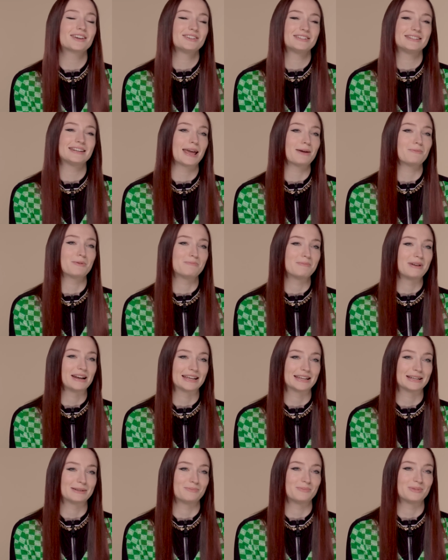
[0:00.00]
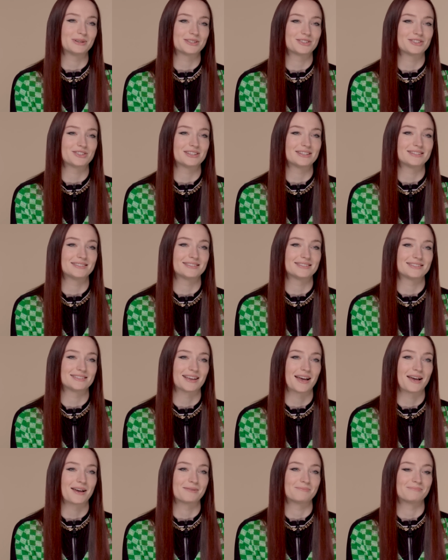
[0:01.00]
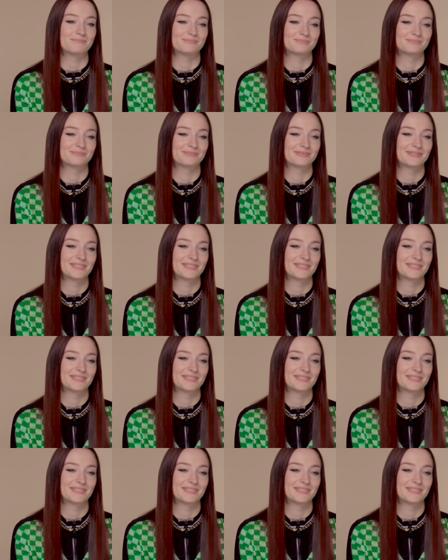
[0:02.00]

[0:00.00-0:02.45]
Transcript: could name a million, but she's, um,